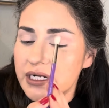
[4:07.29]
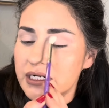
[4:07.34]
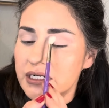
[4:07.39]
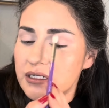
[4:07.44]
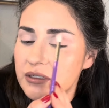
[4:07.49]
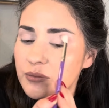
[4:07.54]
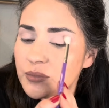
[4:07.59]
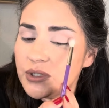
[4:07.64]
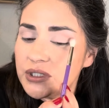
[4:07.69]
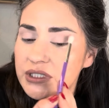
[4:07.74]

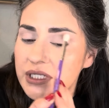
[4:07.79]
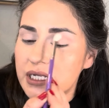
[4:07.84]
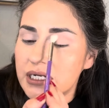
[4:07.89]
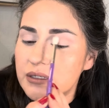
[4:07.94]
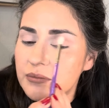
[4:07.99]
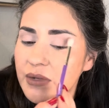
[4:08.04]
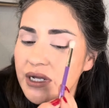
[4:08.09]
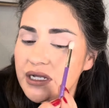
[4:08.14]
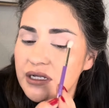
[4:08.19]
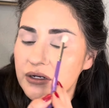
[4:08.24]
didn't put that in
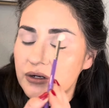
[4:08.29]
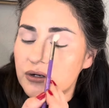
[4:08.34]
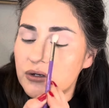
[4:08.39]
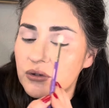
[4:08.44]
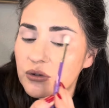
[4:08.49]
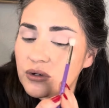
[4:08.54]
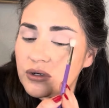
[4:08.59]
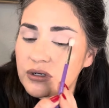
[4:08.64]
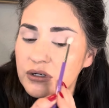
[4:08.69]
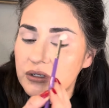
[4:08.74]
my inner
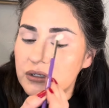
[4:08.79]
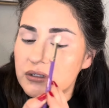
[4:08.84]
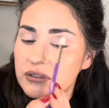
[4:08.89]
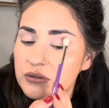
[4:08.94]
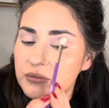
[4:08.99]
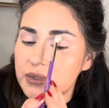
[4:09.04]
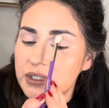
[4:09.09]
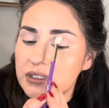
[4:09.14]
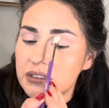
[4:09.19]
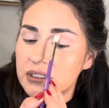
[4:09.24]
corner. Oh
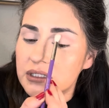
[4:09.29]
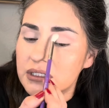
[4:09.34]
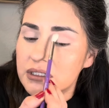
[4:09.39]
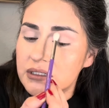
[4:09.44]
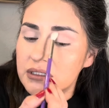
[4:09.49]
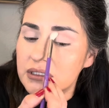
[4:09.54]
my God.